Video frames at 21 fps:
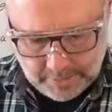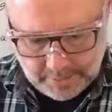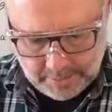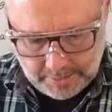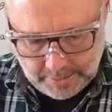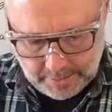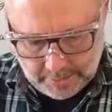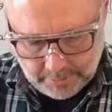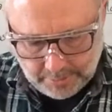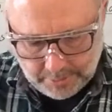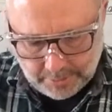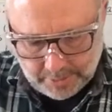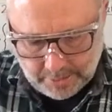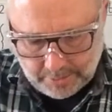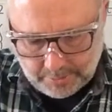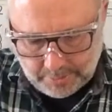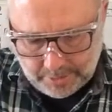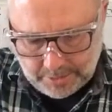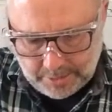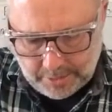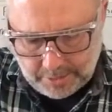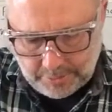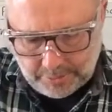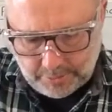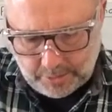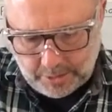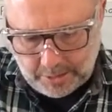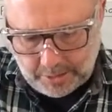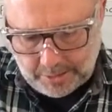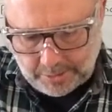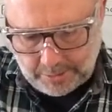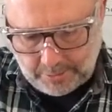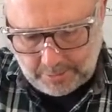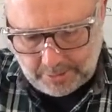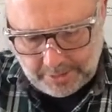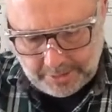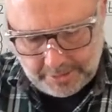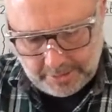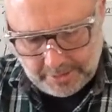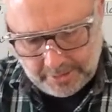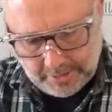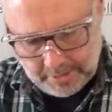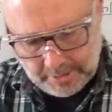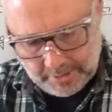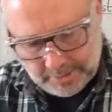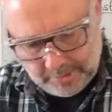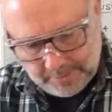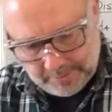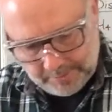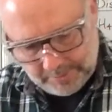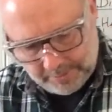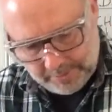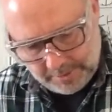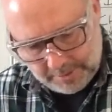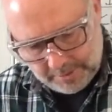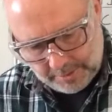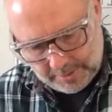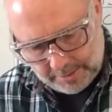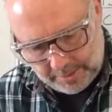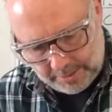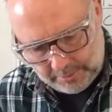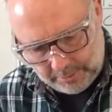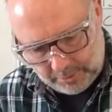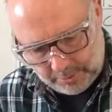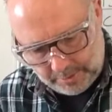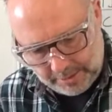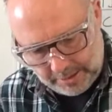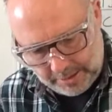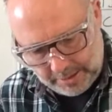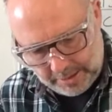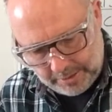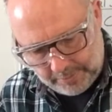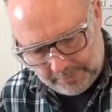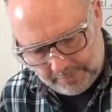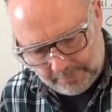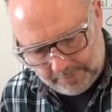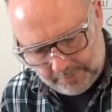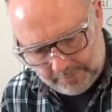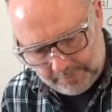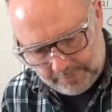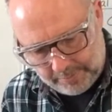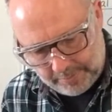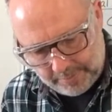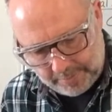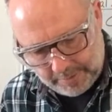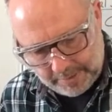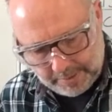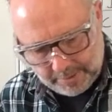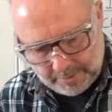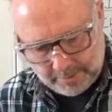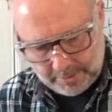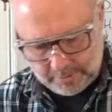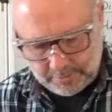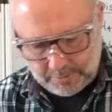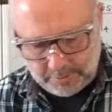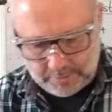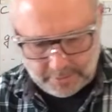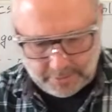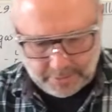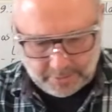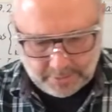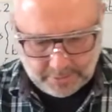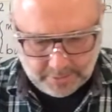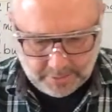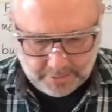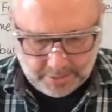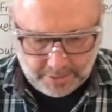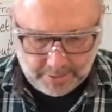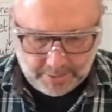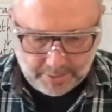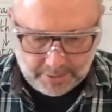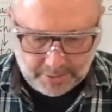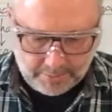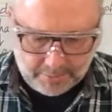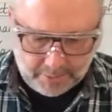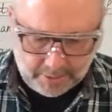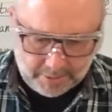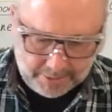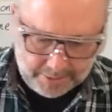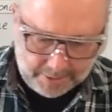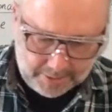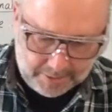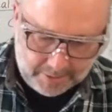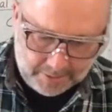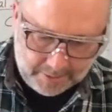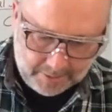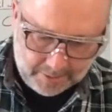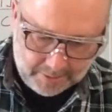Let's put some on this little glass plate and see what we get. So I've got that on there, I have a lighter.